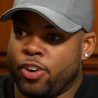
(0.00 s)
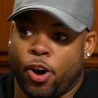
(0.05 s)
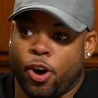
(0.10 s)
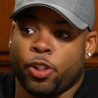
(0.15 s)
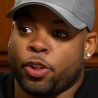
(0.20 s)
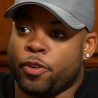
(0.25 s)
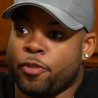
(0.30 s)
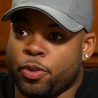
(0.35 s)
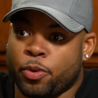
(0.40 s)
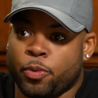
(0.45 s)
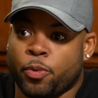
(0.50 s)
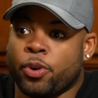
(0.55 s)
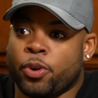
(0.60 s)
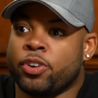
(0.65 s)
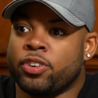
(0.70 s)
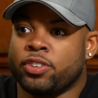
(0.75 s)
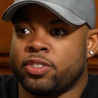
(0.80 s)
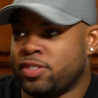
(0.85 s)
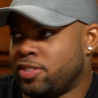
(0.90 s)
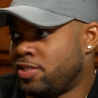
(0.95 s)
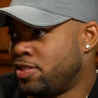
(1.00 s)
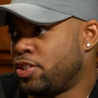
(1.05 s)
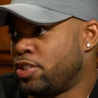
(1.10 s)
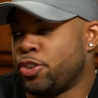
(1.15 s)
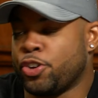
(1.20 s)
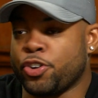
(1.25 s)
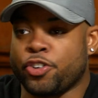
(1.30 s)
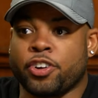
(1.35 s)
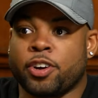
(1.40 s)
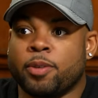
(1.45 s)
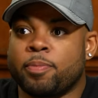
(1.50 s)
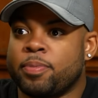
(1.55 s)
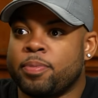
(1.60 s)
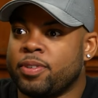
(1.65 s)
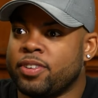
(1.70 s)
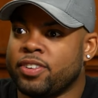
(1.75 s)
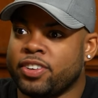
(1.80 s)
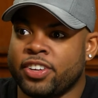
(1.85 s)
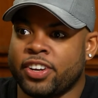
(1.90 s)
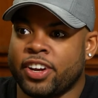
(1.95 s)
all over the world, Europe,
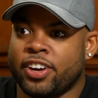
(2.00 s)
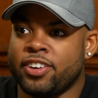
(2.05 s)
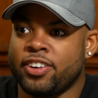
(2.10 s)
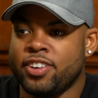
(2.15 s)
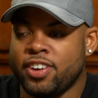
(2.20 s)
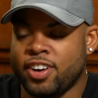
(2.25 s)
you know,